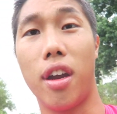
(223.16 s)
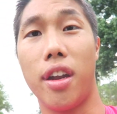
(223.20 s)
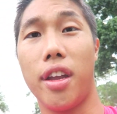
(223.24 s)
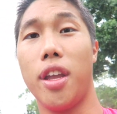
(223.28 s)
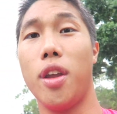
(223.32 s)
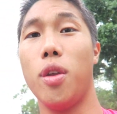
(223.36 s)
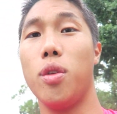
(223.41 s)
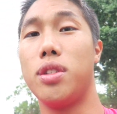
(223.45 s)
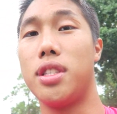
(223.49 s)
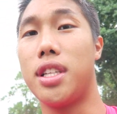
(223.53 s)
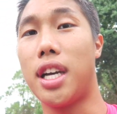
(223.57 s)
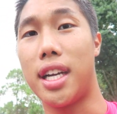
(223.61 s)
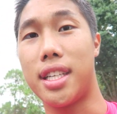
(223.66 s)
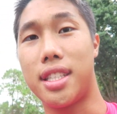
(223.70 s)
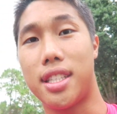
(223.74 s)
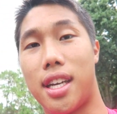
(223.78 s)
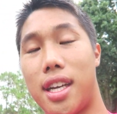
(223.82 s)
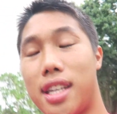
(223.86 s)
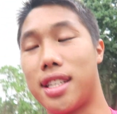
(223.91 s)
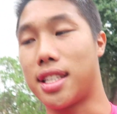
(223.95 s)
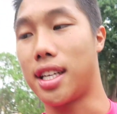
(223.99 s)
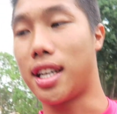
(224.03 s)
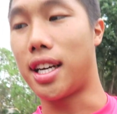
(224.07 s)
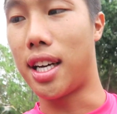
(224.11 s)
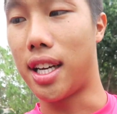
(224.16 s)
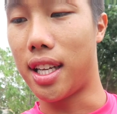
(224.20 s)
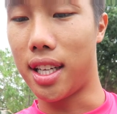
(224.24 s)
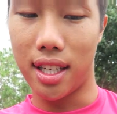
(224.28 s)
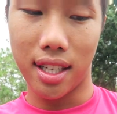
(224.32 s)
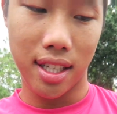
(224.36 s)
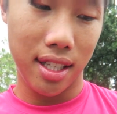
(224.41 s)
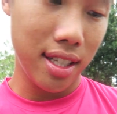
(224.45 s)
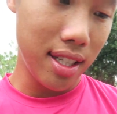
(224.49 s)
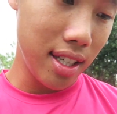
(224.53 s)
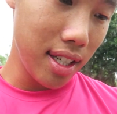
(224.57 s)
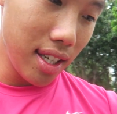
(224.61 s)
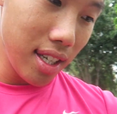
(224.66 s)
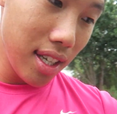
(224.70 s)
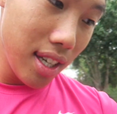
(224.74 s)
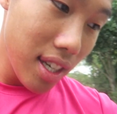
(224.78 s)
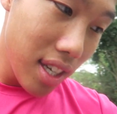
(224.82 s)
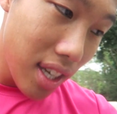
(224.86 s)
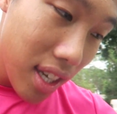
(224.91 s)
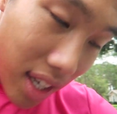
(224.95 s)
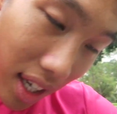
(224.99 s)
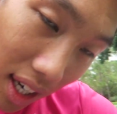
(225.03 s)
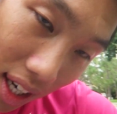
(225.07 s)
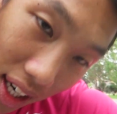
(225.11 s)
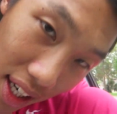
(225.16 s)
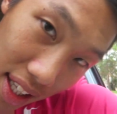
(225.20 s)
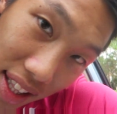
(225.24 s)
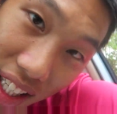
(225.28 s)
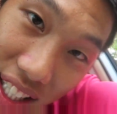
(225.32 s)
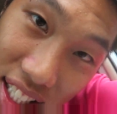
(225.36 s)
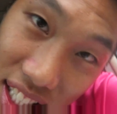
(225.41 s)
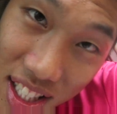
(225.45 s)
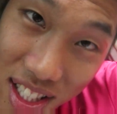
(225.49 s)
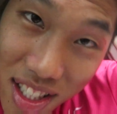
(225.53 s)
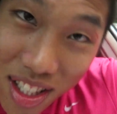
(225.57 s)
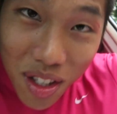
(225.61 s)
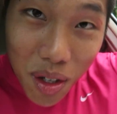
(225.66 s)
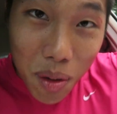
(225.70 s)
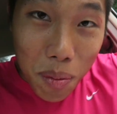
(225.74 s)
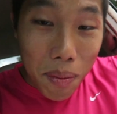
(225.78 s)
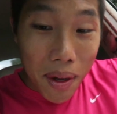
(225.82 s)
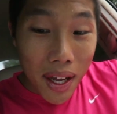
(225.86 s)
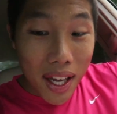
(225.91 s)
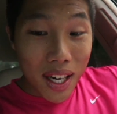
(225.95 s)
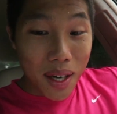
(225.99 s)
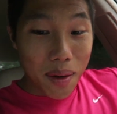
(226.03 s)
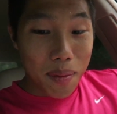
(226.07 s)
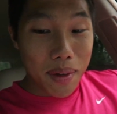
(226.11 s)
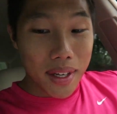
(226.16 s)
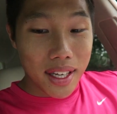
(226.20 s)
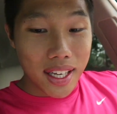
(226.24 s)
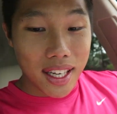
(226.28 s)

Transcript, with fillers: are you, dot, dot, dot. I think she's a little mad at